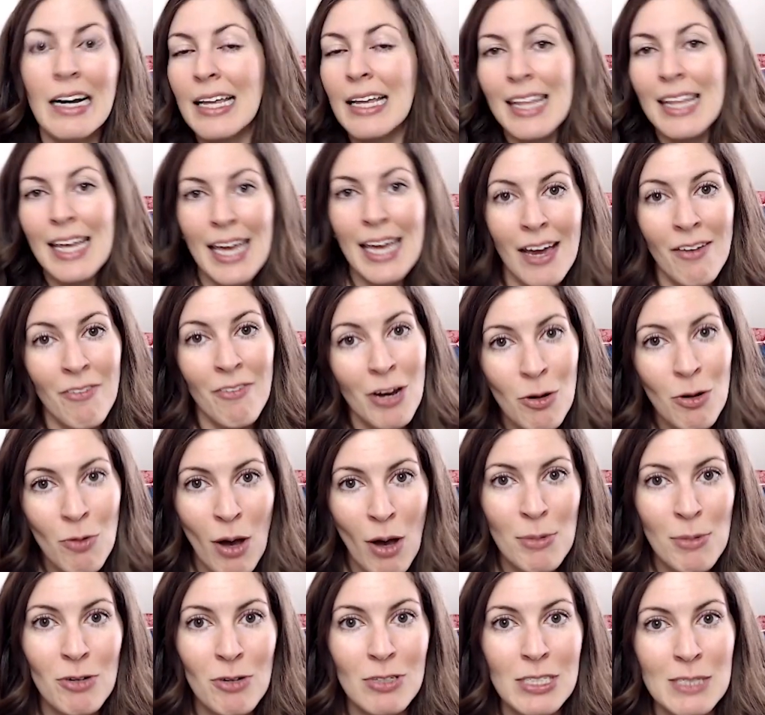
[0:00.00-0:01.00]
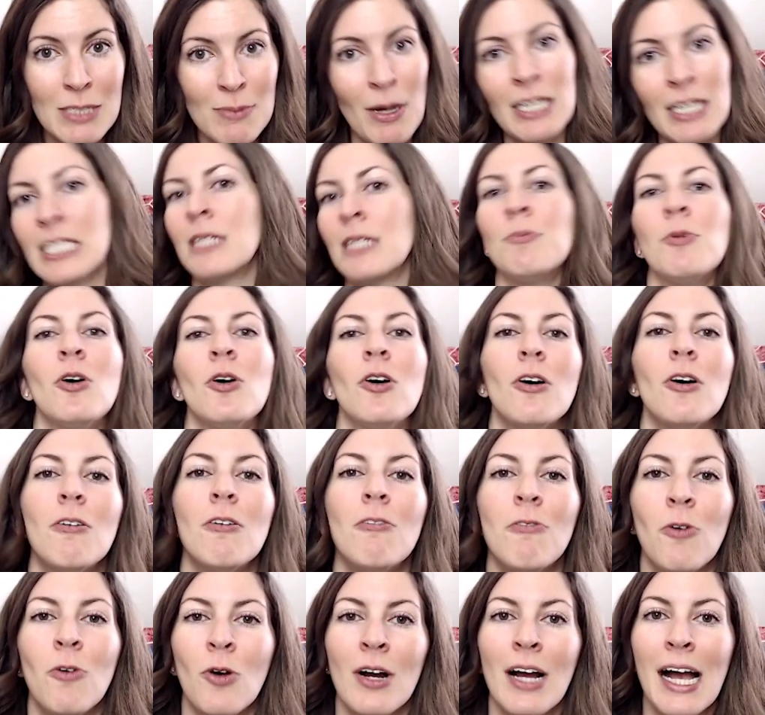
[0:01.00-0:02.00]
they can't very well be responsible
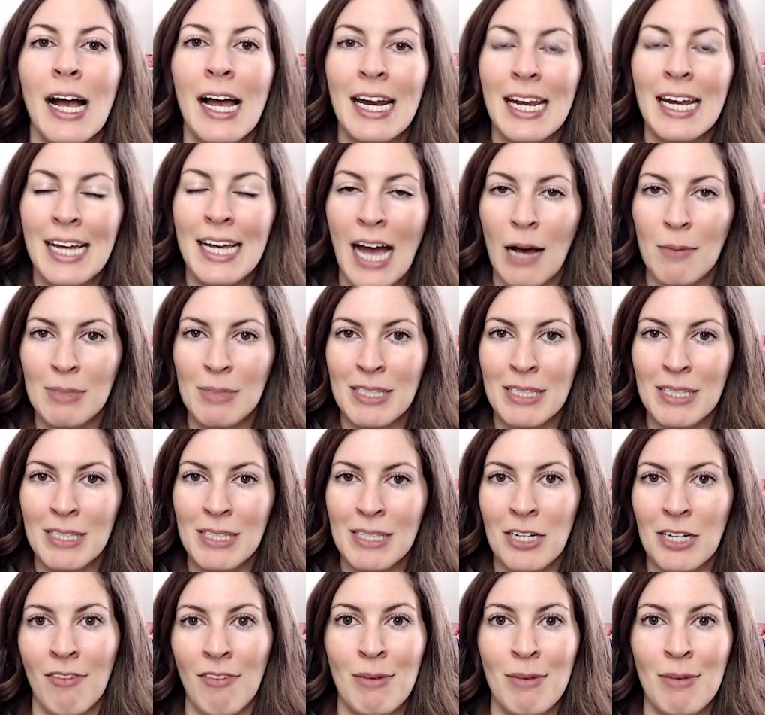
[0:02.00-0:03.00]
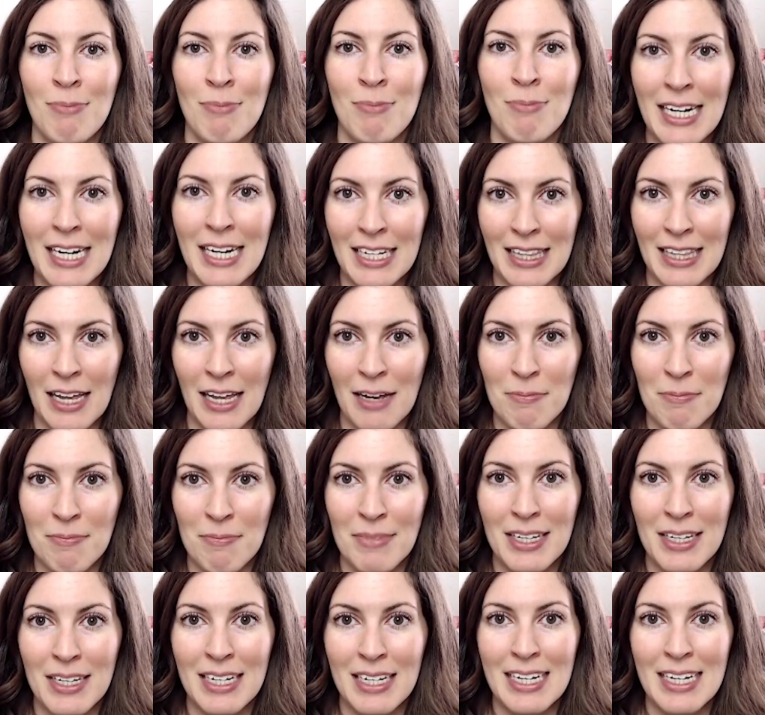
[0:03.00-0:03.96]
for any gaps that you have in meeting them.